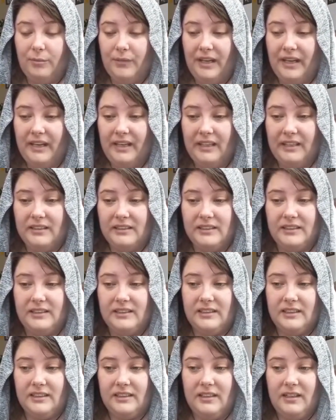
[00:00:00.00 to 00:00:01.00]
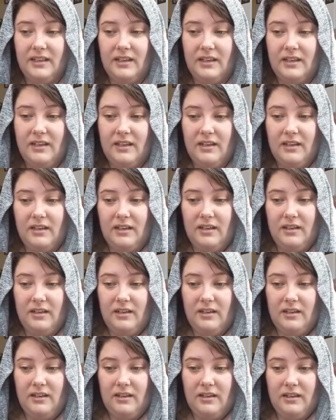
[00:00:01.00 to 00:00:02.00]
is
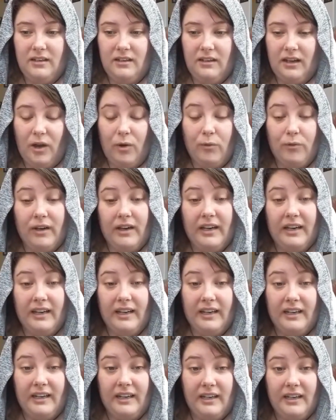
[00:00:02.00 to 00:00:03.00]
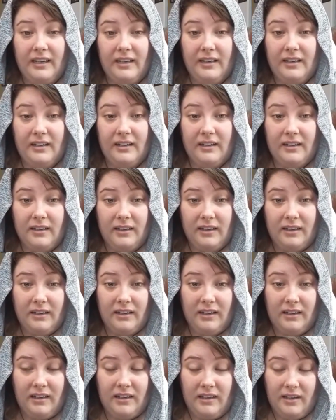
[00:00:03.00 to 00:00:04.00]
a really
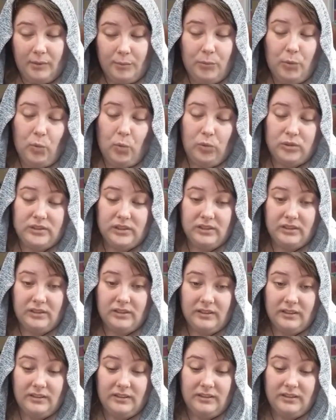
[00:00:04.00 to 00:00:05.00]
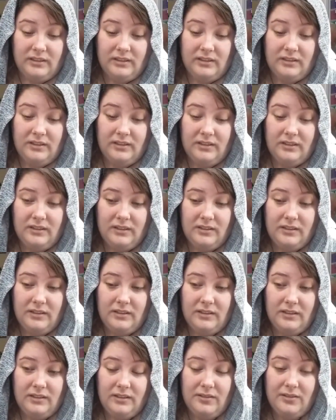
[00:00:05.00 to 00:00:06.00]
important
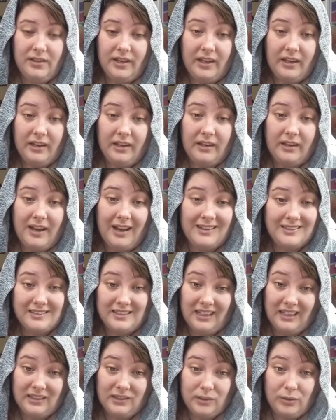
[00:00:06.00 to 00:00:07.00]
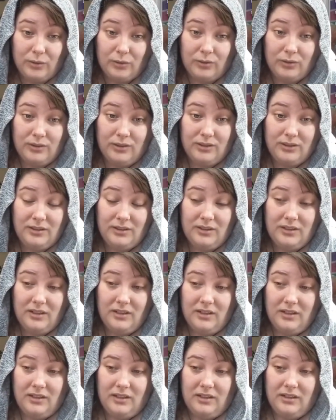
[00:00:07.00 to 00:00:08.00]
thing as an adult.
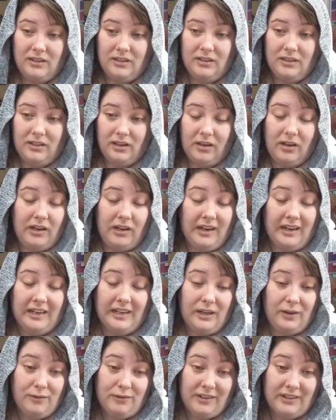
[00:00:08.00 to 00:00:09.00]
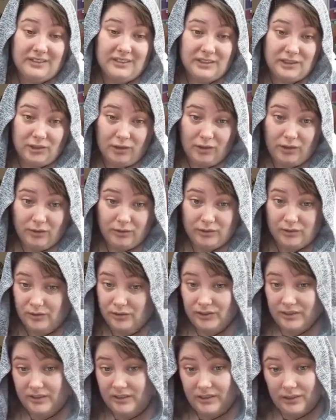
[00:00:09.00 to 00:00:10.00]
And even as a child,
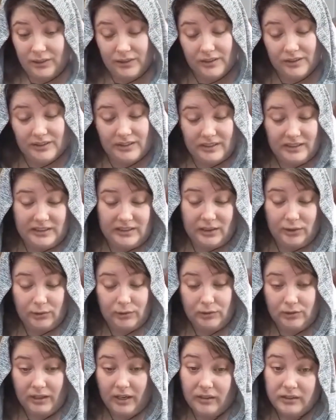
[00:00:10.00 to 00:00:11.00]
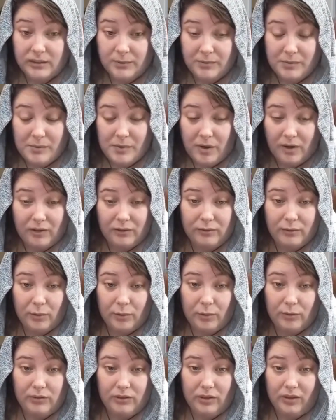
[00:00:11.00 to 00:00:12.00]
you can teach children how to be
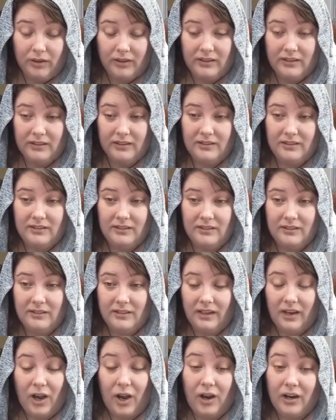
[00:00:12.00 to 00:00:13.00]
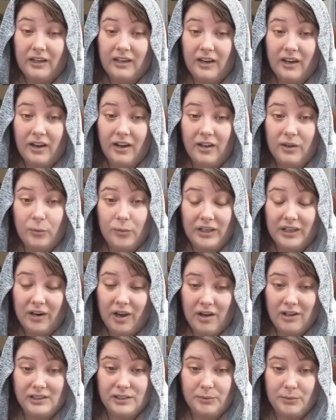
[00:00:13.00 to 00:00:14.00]
mindful. Like, the earlier we
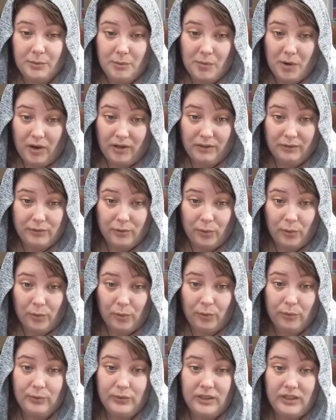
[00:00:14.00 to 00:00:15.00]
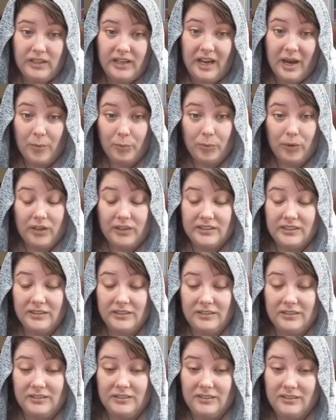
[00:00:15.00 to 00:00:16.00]
learn to be mindful and
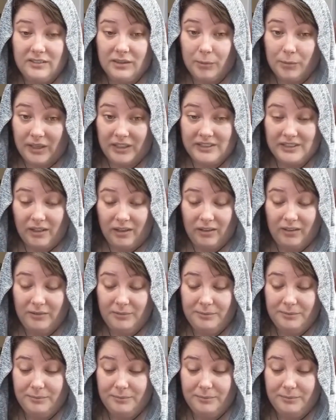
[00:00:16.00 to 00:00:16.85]
present, the better.